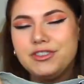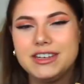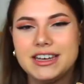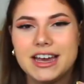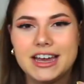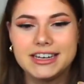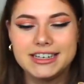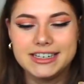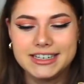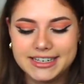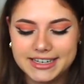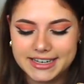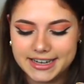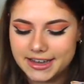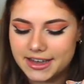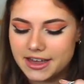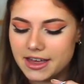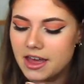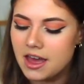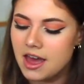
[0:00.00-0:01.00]

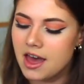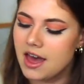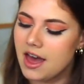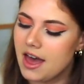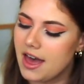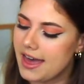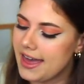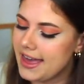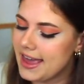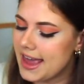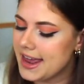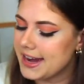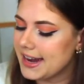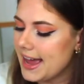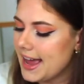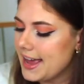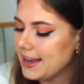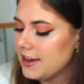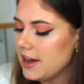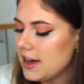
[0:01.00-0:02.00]
idea. And
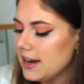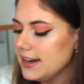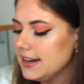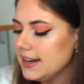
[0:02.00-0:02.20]
I got it